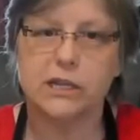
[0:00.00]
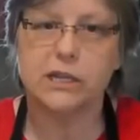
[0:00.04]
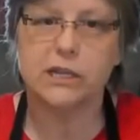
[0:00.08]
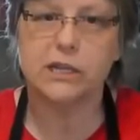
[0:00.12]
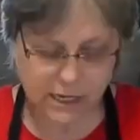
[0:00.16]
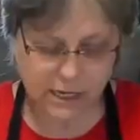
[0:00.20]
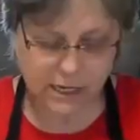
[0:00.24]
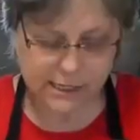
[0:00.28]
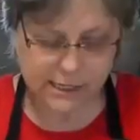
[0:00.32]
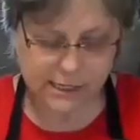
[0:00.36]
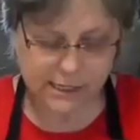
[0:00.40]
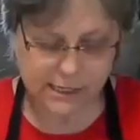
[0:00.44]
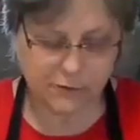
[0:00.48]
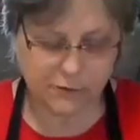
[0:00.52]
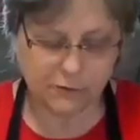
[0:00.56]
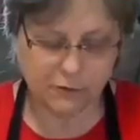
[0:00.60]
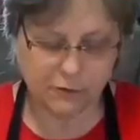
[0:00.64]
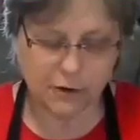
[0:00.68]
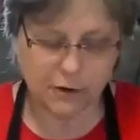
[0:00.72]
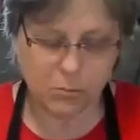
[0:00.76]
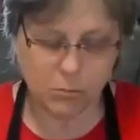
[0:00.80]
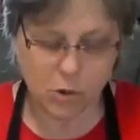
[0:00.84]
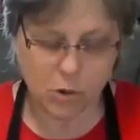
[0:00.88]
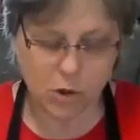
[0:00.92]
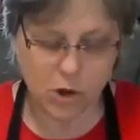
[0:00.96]
and I did the
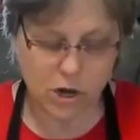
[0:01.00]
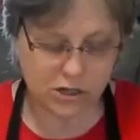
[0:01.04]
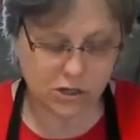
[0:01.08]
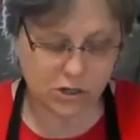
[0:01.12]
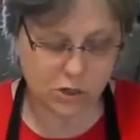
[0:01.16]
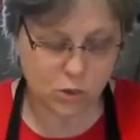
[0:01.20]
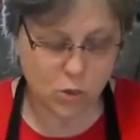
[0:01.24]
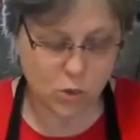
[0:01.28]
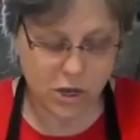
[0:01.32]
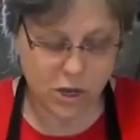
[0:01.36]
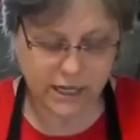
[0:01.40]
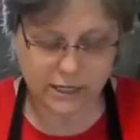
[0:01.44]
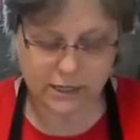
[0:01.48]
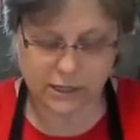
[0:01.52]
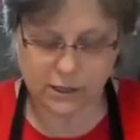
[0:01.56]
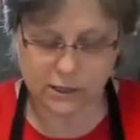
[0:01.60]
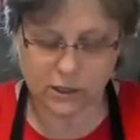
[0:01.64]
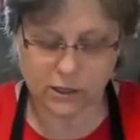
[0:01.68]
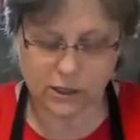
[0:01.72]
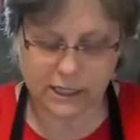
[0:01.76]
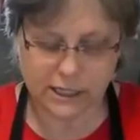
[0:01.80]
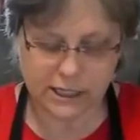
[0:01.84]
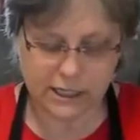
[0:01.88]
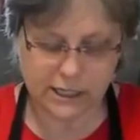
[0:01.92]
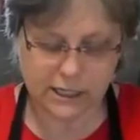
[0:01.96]
front part twice. I
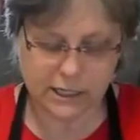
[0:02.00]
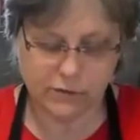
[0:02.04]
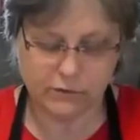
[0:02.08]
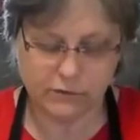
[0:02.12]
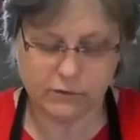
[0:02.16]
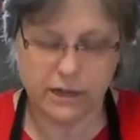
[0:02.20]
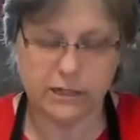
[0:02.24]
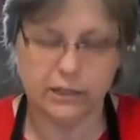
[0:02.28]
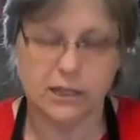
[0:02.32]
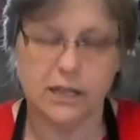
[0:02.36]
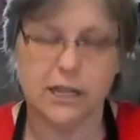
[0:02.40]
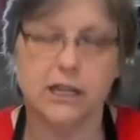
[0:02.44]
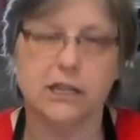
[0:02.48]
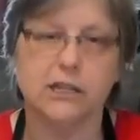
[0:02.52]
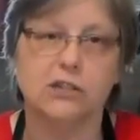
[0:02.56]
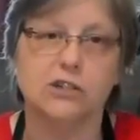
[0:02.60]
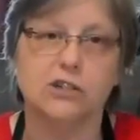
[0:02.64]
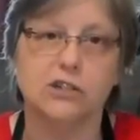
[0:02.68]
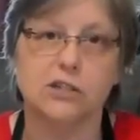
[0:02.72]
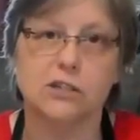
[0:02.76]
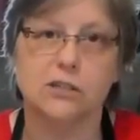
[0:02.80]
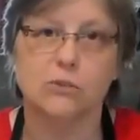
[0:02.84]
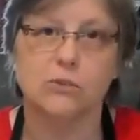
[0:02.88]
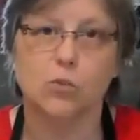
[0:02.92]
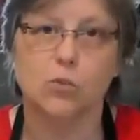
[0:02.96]
only did around the
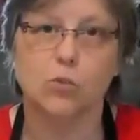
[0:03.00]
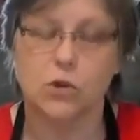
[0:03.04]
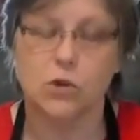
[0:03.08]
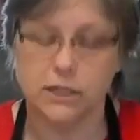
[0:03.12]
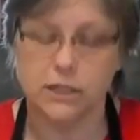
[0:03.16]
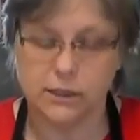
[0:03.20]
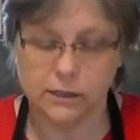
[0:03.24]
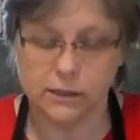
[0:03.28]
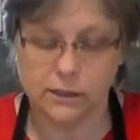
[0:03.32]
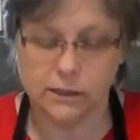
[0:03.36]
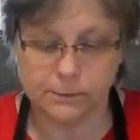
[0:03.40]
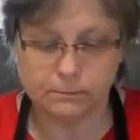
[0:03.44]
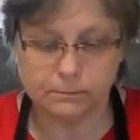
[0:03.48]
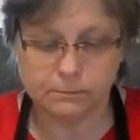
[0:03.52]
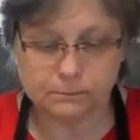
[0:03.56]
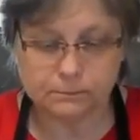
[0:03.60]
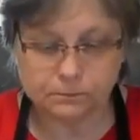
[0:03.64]
edges once.